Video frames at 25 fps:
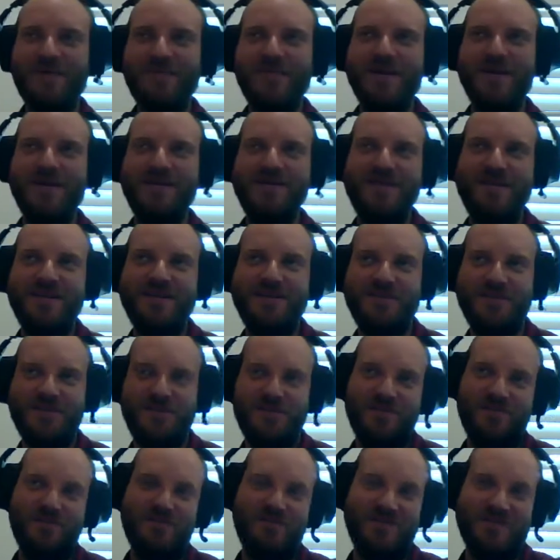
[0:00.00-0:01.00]
in
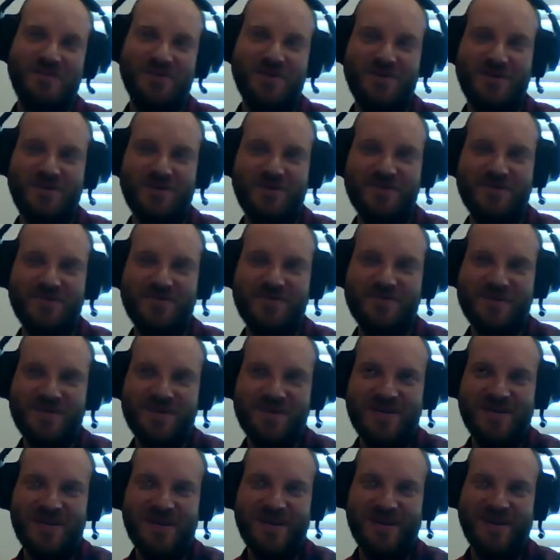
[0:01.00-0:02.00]
terms of
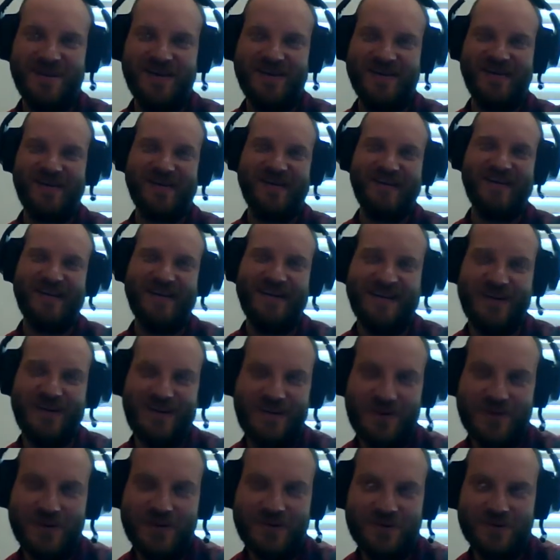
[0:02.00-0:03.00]

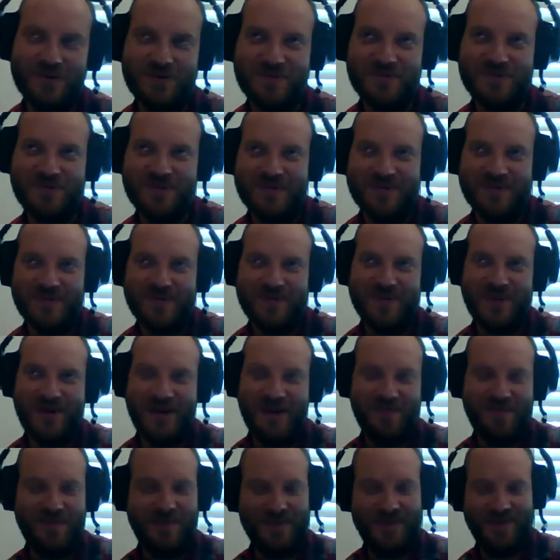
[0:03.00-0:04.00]
Gwyllim,
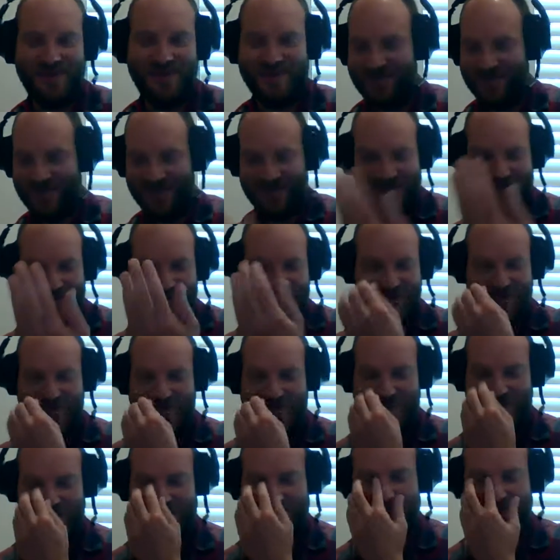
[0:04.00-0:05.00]

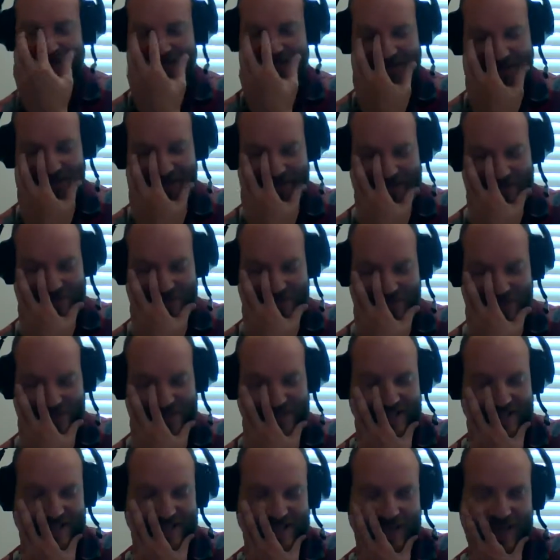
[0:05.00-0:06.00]
Gwyllim can obviously go into more
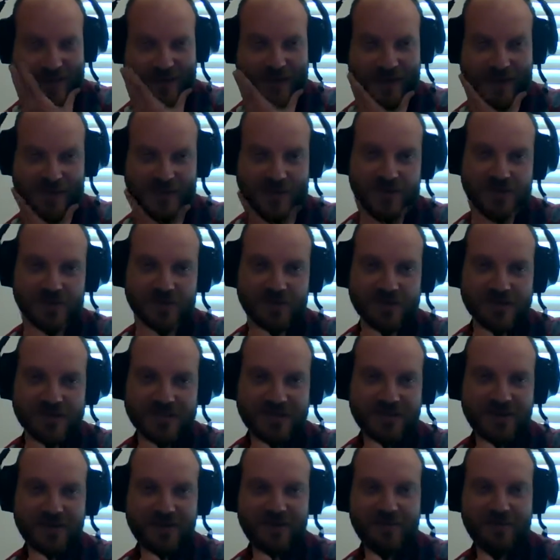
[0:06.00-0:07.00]
detail, but Gwyllim's always
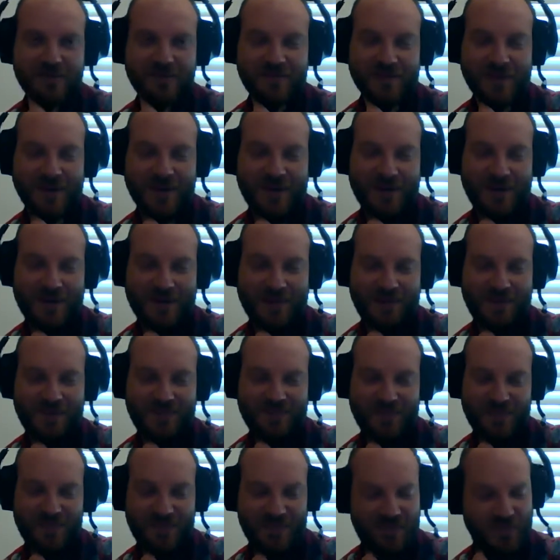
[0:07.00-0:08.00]

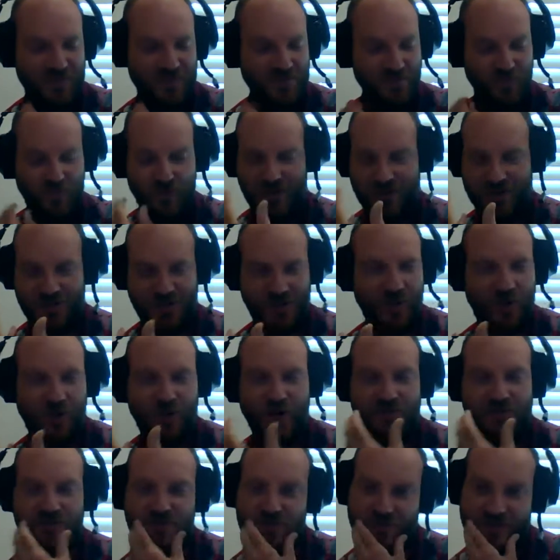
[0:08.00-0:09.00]
worked on a
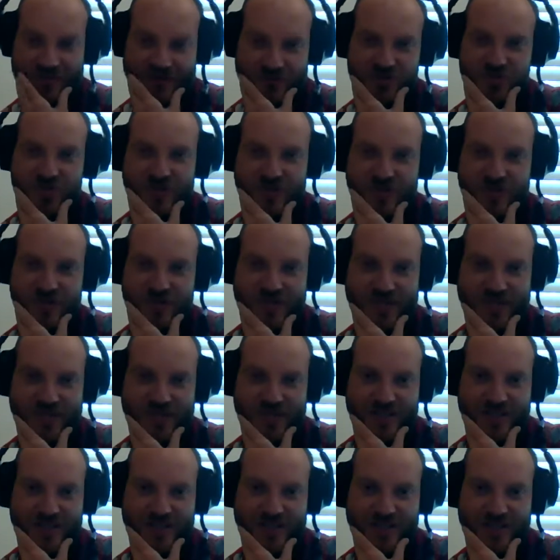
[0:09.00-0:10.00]
lot of sort of interest
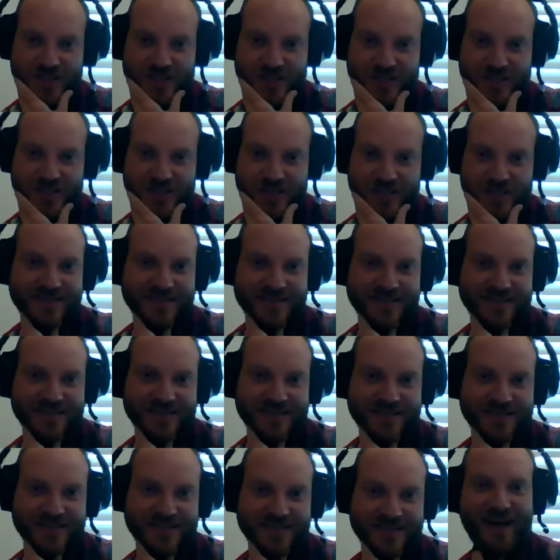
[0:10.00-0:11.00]
projects
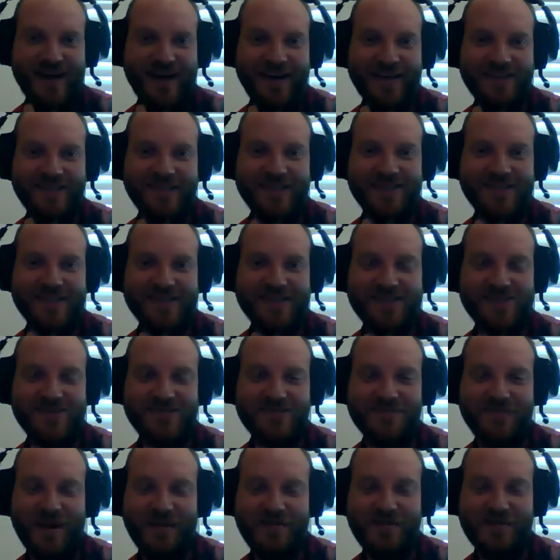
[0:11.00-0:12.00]
around the
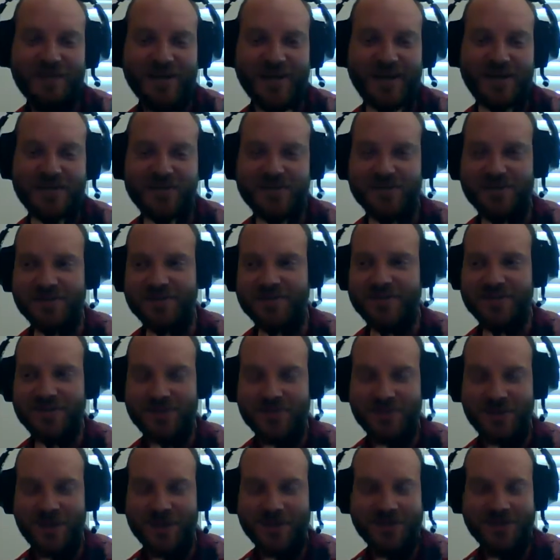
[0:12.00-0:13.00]
digital fabrication and
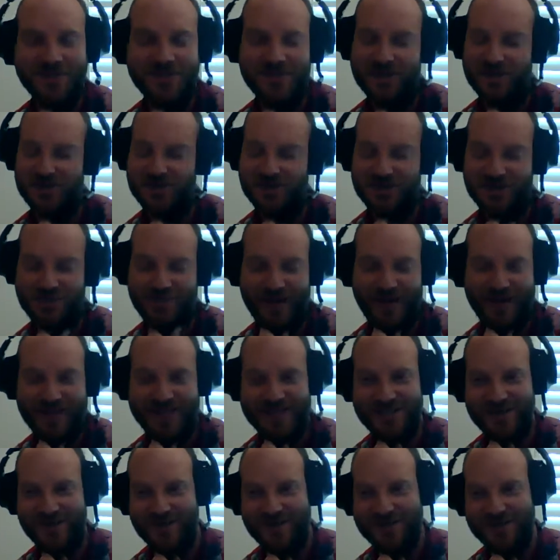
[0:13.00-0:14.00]
digital architecture
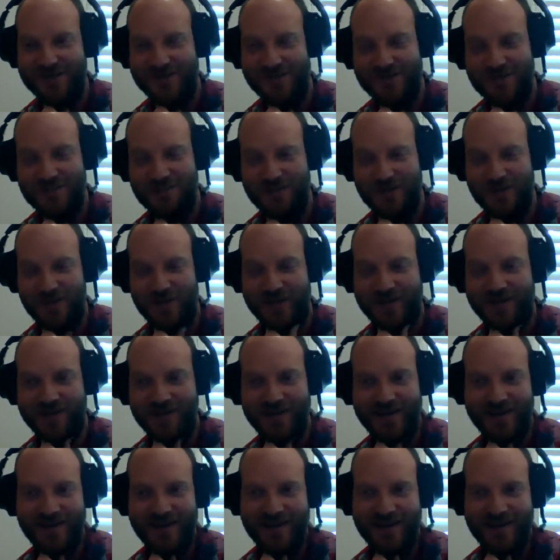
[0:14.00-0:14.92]
space. So he's always building